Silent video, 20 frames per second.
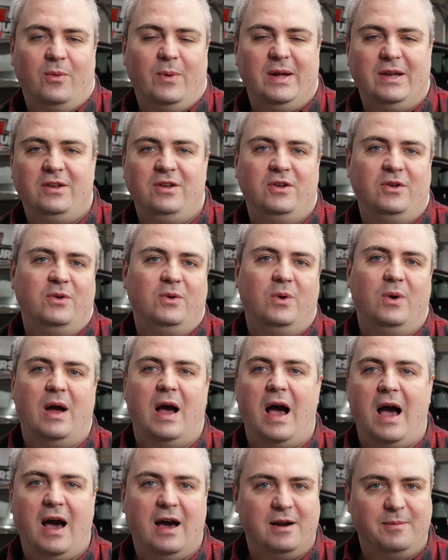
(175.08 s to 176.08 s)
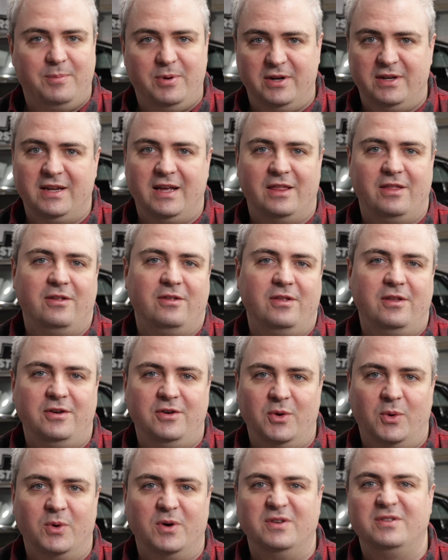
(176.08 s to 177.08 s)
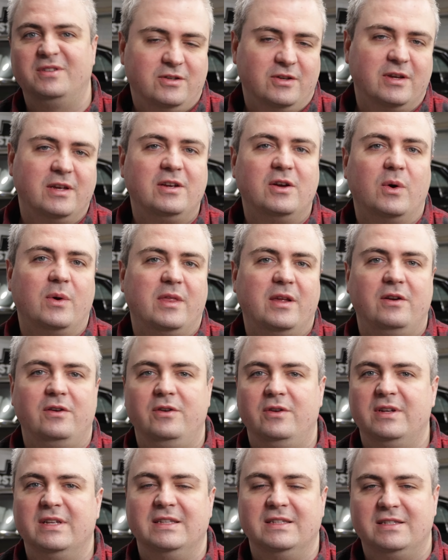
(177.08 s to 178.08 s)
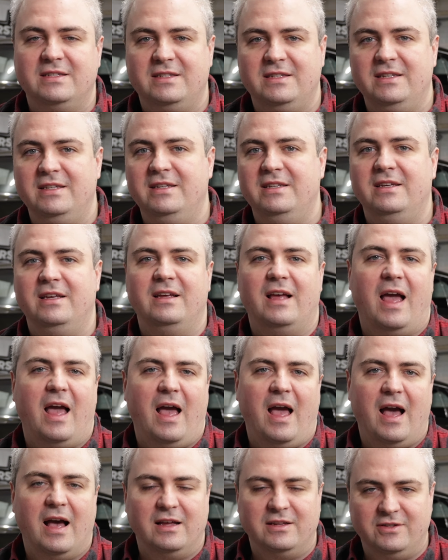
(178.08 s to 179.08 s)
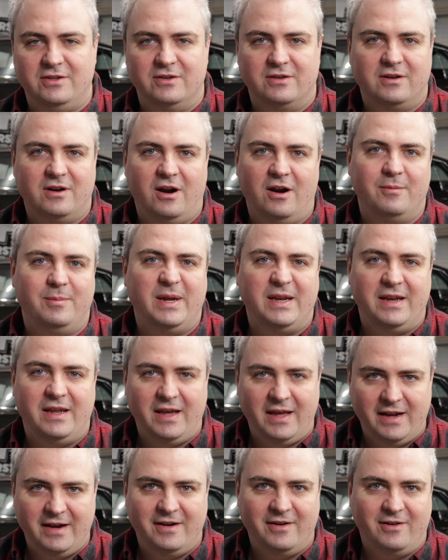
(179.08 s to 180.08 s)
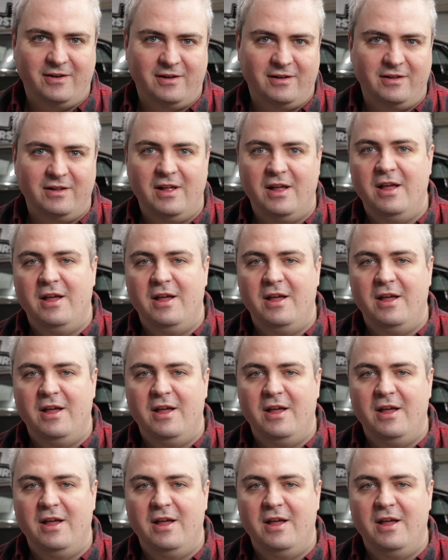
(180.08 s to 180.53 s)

the way to how to put together the doors. So you can go in there and you can see, has your car been hit at all,